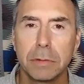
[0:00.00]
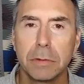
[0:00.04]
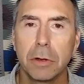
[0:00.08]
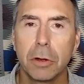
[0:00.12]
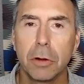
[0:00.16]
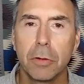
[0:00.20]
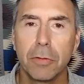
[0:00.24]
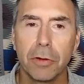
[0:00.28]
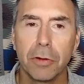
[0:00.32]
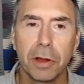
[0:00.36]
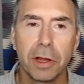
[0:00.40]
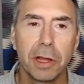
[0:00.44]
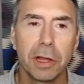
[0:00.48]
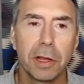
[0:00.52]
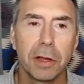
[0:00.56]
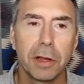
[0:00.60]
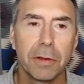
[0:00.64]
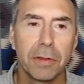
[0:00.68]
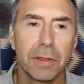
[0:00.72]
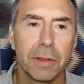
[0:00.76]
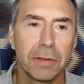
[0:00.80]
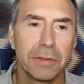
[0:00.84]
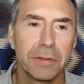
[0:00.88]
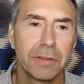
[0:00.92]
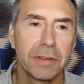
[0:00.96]
over here,
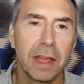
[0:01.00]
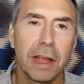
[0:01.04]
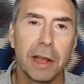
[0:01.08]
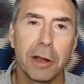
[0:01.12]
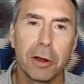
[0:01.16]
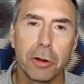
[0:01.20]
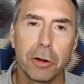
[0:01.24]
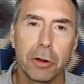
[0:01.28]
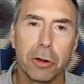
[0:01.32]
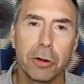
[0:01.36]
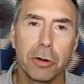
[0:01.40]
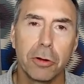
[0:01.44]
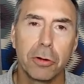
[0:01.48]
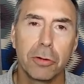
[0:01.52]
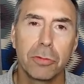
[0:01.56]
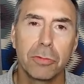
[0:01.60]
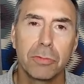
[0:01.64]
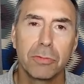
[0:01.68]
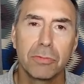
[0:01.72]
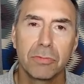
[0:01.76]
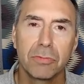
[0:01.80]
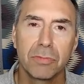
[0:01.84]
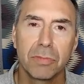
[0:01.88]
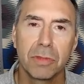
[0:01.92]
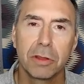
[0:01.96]
this arrow
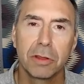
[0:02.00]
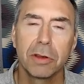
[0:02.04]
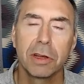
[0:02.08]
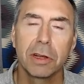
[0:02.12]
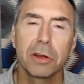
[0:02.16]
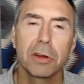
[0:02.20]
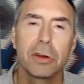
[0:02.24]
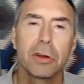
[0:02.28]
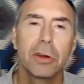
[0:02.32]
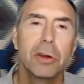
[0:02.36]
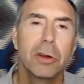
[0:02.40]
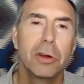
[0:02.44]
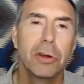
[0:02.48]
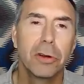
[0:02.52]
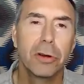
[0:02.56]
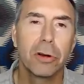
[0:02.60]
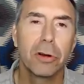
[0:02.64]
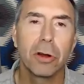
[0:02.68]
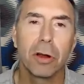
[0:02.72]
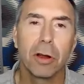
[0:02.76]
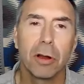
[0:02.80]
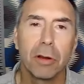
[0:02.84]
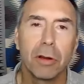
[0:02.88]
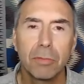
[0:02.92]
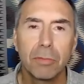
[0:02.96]
click
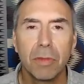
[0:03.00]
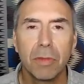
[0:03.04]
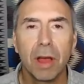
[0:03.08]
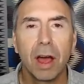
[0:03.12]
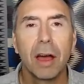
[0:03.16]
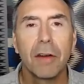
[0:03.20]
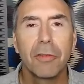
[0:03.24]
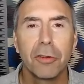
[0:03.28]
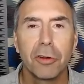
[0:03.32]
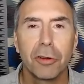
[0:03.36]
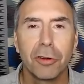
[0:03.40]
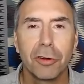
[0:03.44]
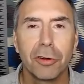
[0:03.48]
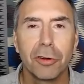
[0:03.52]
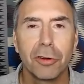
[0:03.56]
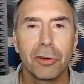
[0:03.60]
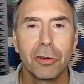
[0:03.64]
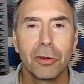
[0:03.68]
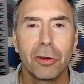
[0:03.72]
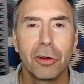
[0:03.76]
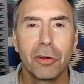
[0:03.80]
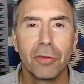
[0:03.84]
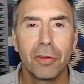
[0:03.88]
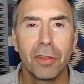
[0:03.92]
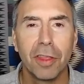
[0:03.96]
or hover
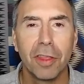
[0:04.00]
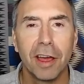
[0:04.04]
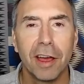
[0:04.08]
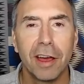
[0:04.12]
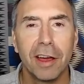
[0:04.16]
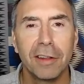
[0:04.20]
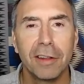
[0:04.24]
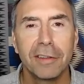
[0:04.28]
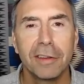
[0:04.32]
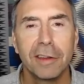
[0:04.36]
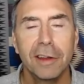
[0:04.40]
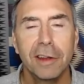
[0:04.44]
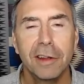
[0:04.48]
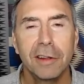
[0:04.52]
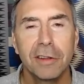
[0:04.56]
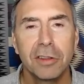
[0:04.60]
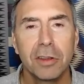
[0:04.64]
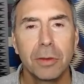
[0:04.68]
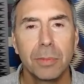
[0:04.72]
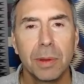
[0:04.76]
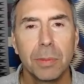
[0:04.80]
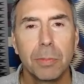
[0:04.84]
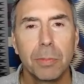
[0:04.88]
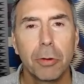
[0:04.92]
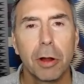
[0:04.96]
over that, you'll
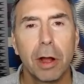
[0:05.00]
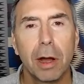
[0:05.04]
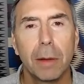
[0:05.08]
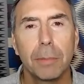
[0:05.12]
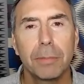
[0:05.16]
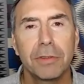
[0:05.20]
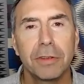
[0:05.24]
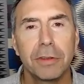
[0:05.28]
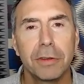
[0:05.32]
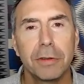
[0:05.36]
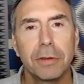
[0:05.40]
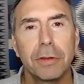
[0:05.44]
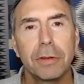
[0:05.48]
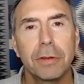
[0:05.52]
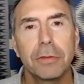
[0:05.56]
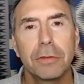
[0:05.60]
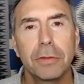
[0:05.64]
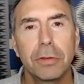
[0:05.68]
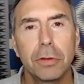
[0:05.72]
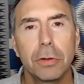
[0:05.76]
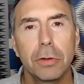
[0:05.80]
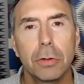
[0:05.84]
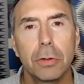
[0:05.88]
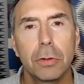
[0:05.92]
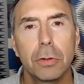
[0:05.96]
be prompted
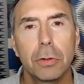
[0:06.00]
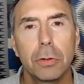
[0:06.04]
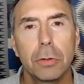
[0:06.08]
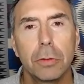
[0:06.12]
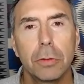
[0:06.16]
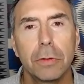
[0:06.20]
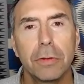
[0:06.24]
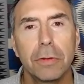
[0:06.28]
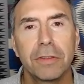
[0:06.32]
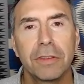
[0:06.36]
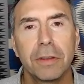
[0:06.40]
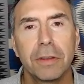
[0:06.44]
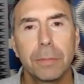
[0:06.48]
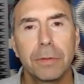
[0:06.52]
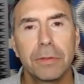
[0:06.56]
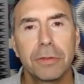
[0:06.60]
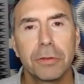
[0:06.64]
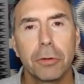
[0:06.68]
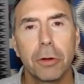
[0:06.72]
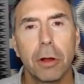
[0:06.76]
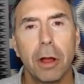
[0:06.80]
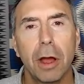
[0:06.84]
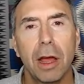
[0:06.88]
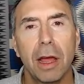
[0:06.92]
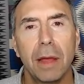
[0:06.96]
to
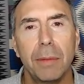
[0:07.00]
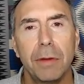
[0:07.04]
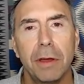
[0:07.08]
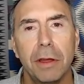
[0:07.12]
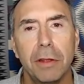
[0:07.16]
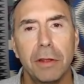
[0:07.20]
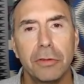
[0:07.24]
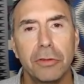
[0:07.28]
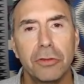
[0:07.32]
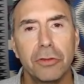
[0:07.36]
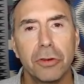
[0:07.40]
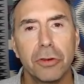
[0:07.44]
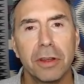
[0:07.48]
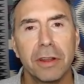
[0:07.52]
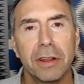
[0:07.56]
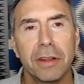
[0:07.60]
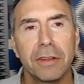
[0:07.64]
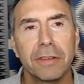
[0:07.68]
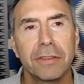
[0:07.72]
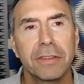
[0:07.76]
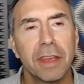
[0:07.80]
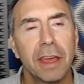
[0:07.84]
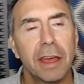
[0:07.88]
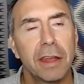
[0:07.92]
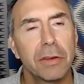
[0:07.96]
subscribe and join
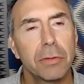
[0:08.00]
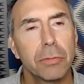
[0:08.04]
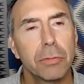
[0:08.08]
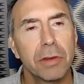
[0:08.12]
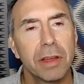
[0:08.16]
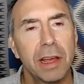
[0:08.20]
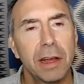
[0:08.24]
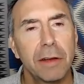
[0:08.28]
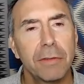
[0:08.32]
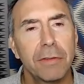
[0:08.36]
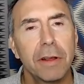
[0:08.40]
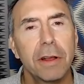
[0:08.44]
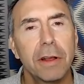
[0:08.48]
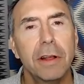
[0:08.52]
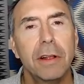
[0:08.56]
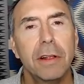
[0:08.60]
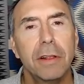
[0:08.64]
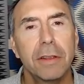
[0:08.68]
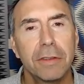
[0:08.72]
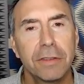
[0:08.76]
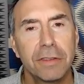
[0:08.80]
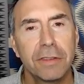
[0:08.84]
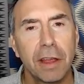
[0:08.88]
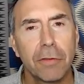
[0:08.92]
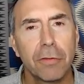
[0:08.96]
us. And we have
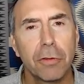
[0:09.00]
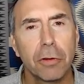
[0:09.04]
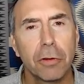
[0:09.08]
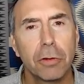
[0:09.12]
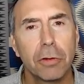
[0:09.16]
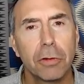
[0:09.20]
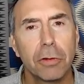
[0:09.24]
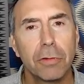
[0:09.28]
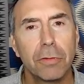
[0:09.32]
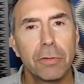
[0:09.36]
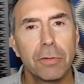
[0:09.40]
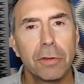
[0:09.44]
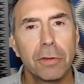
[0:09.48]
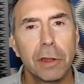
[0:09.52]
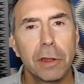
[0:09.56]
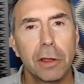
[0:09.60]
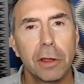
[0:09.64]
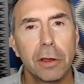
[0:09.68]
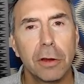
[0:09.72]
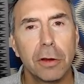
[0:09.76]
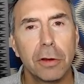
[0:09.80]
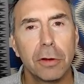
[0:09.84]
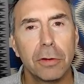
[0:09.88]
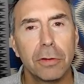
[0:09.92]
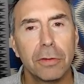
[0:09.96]
several
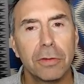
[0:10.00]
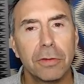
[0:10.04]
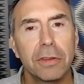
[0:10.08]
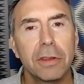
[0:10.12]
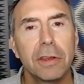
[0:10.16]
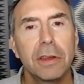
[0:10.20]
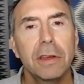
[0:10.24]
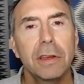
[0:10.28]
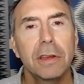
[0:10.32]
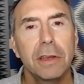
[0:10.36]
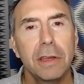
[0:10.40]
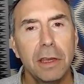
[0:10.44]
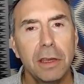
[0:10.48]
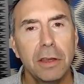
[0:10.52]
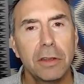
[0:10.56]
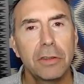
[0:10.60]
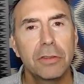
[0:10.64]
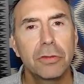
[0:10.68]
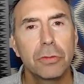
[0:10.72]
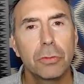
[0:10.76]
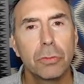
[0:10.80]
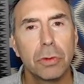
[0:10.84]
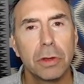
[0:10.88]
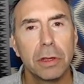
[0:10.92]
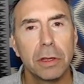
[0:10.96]
videos
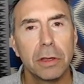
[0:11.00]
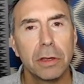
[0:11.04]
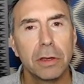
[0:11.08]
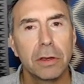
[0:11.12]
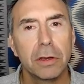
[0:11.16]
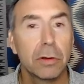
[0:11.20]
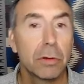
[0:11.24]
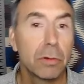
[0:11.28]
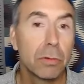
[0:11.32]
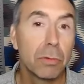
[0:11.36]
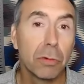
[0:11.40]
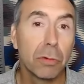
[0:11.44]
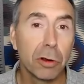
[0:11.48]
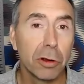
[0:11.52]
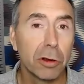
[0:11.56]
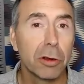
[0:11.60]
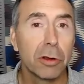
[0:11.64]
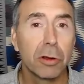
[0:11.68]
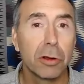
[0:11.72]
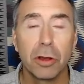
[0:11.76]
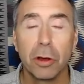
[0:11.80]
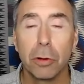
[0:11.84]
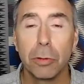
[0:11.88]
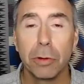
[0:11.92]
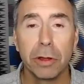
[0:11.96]
each week. We're
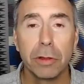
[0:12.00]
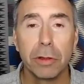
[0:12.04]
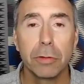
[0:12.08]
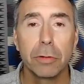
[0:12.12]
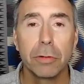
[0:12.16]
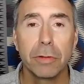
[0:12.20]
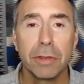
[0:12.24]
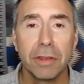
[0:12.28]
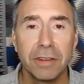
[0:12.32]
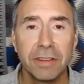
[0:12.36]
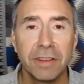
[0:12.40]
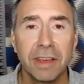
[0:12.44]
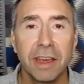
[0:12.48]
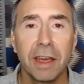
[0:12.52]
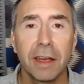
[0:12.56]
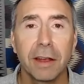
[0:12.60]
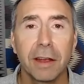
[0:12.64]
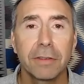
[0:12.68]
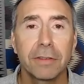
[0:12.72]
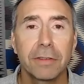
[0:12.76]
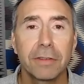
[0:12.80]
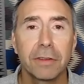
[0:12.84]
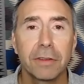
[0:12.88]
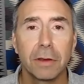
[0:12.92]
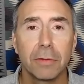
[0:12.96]
going through the
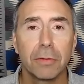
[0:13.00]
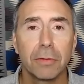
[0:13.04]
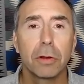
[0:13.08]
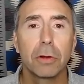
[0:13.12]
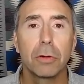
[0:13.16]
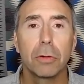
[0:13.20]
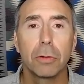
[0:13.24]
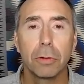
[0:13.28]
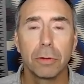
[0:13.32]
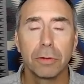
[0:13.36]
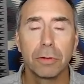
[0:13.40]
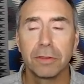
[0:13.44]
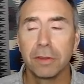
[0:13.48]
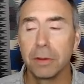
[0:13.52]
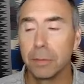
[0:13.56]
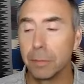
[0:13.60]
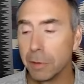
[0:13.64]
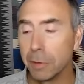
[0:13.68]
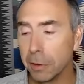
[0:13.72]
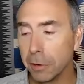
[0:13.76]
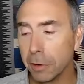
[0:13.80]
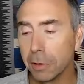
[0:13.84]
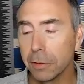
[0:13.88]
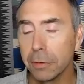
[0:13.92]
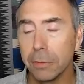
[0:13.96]
text of A Course in
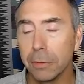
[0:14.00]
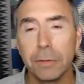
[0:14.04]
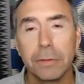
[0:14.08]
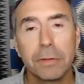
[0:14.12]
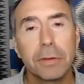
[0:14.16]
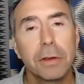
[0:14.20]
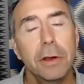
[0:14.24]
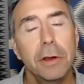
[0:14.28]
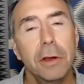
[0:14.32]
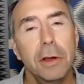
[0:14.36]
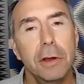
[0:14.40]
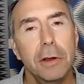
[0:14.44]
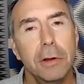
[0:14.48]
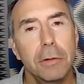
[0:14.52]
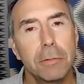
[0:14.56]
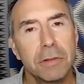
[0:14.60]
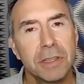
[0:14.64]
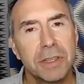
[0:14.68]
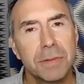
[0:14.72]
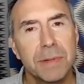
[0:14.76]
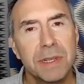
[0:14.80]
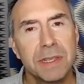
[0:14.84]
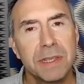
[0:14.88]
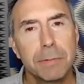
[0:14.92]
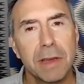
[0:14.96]
Miracles,
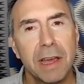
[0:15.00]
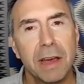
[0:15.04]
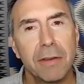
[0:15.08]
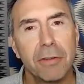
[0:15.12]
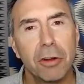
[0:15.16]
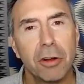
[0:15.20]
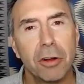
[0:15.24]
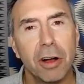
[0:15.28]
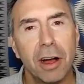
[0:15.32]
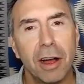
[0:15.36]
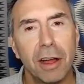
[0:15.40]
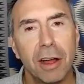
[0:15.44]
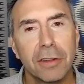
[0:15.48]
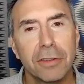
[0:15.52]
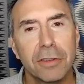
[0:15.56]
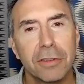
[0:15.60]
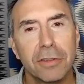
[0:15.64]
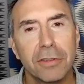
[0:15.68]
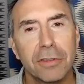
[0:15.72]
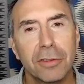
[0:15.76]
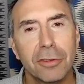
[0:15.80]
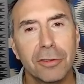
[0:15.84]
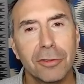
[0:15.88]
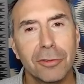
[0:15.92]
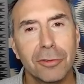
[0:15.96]
which means we have a lot
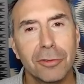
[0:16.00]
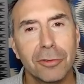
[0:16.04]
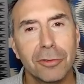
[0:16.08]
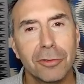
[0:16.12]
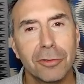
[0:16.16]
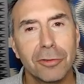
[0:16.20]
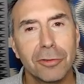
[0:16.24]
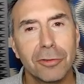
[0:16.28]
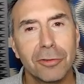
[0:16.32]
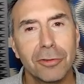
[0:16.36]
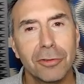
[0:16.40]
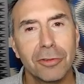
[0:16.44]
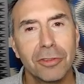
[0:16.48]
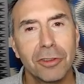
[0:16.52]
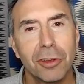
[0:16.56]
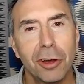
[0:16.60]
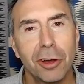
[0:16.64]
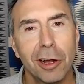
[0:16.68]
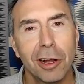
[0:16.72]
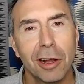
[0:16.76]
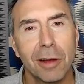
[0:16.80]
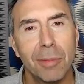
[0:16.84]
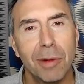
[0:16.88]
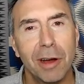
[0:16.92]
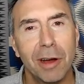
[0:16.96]
to
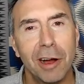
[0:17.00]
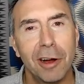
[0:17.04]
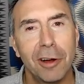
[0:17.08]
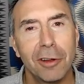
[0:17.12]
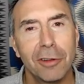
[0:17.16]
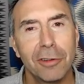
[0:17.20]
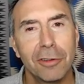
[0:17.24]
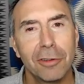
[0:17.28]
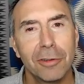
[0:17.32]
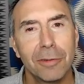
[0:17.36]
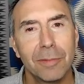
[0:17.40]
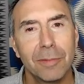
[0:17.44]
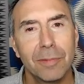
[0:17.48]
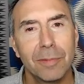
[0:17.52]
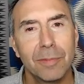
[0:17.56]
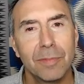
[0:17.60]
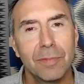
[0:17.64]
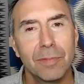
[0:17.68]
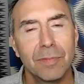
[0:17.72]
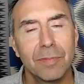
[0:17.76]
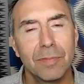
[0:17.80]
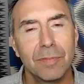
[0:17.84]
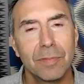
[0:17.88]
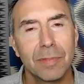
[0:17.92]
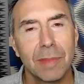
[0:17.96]
talk about.
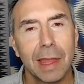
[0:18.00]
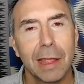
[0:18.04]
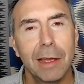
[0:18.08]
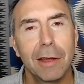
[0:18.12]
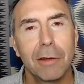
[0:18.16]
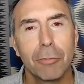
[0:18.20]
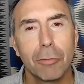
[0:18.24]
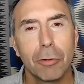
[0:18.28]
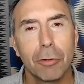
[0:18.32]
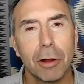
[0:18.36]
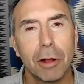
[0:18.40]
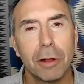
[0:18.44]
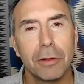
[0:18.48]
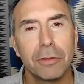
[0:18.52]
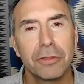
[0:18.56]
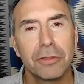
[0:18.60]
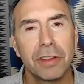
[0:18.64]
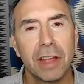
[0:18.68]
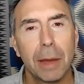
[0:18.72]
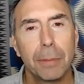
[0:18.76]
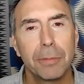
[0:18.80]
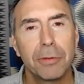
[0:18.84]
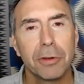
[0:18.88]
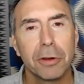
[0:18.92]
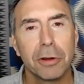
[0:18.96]
We're on
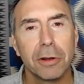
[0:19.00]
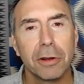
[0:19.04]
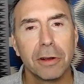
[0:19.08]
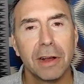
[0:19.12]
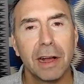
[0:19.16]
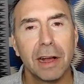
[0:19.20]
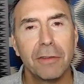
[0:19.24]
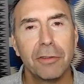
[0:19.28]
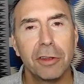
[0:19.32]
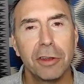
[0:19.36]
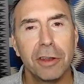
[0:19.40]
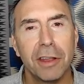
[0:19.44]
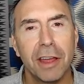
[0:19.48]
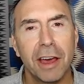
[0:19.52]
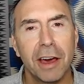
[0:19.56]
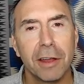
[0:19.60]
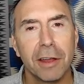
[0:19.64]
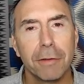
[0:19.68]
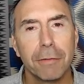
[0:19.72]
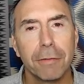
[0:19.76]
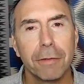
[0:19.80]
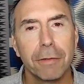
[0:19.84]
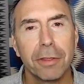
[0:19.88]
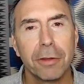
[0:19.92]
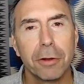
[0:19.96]
chapter 11 out
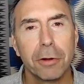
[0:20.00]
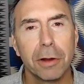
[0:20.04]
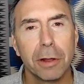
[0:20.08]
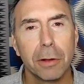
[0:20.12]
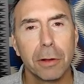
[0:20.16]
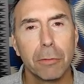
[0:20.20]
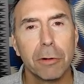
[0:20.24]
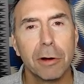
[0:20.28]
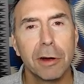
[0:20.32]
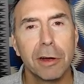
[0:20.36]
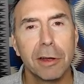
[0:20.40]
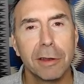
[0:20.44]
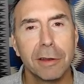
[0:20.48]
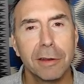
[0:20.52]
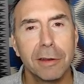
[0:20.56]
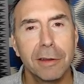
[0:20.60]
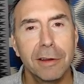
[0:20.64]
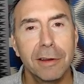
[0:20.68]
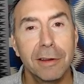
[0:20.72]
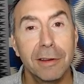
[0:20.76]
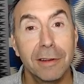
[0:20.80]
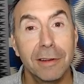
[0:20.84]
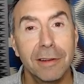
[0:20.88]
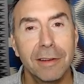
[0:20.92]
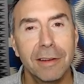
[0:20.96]
of 31,
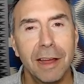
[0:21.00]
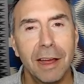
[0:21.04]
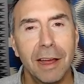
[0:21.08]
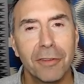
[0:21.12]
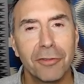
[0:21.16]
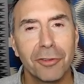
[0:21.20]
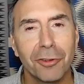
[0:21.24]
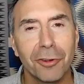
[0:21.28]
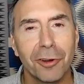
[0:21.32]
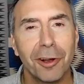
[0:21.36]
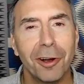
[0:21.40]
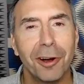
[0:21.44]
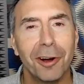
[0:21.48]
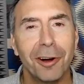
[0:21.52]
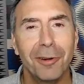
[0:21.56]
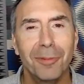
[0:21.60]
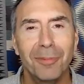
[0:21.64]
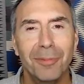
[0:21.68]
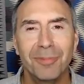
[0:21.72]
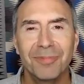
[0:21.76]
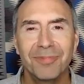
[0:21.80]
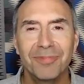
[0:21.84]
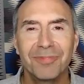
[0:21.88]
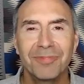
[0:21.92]
after all,